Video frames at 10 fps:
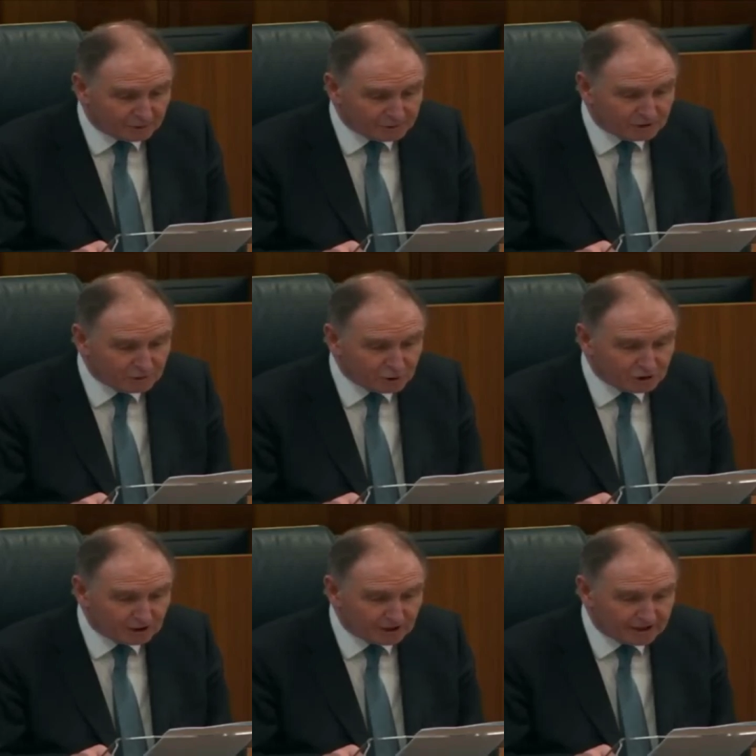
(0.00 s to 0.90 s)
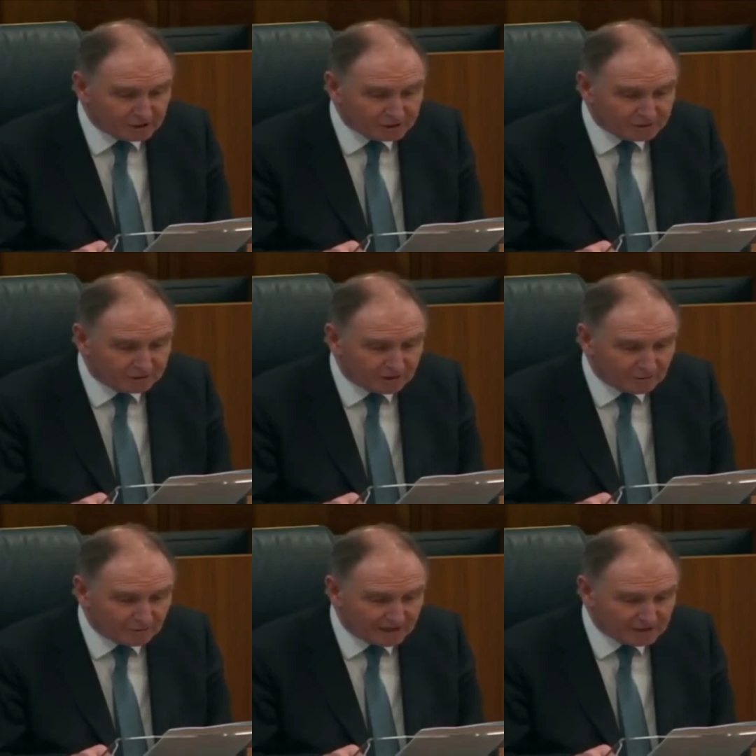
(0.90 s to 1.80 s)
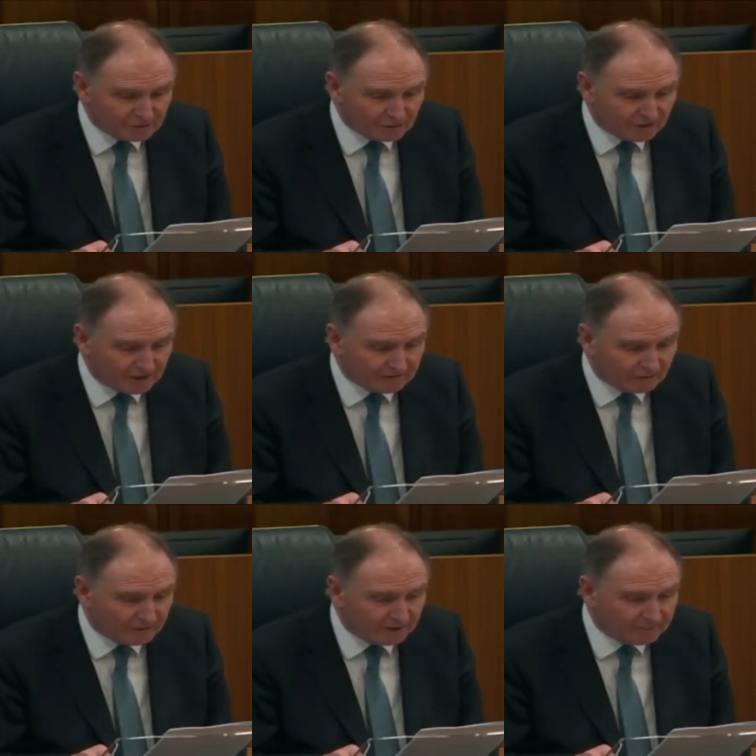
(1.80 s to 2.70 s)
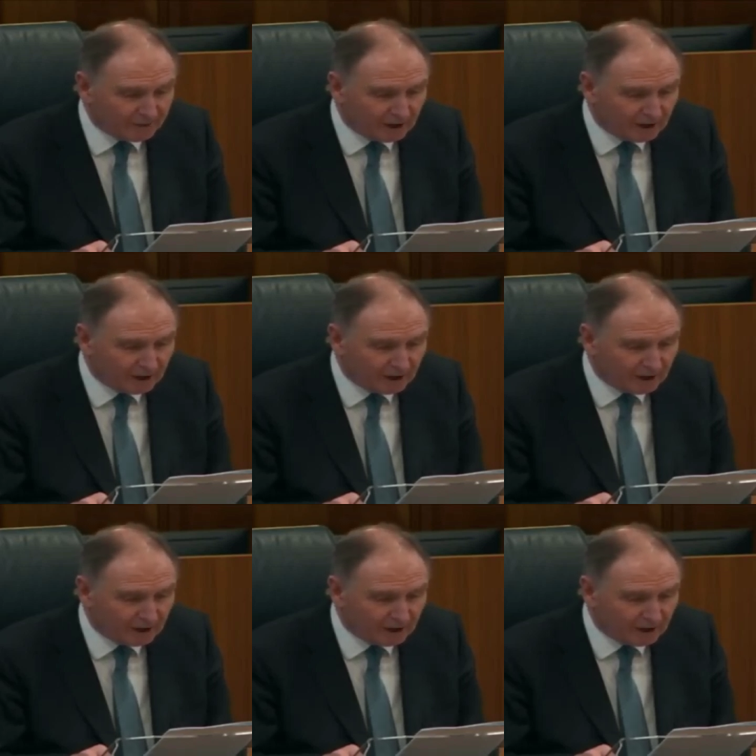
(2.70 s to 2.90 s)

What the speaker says: The prosecution alleged that they were met on arrival by